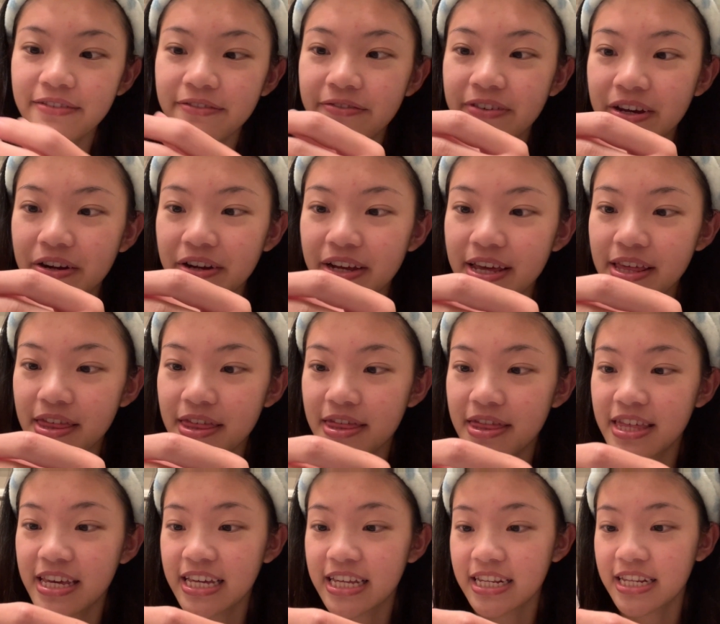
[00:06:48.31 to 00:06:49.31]
very
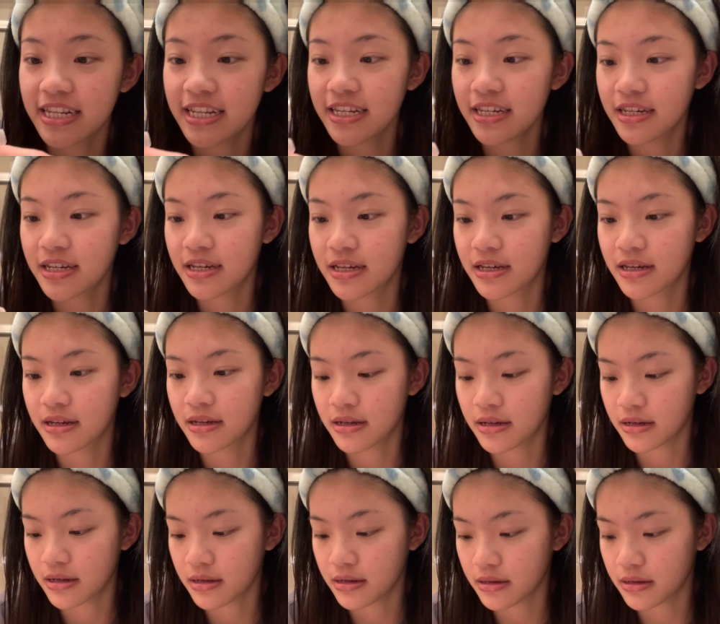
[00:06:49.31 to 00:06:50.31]
thin.
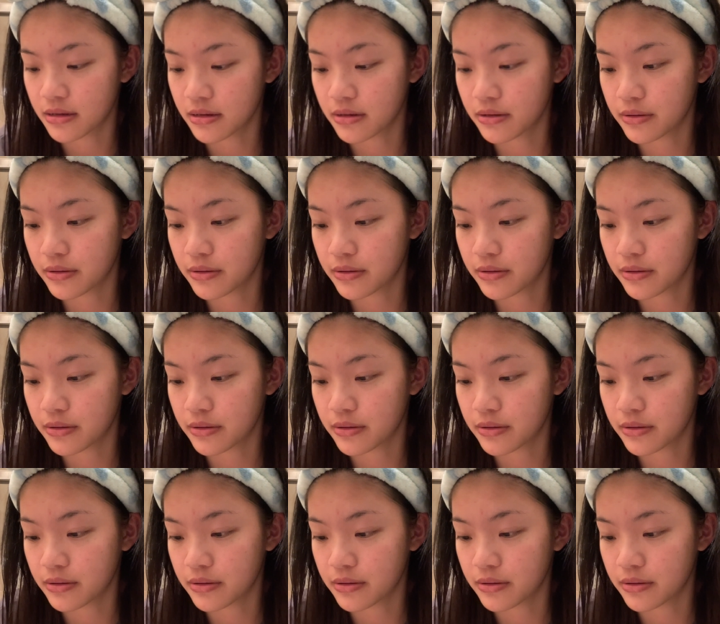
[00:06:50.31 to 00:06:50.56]
ooh, um,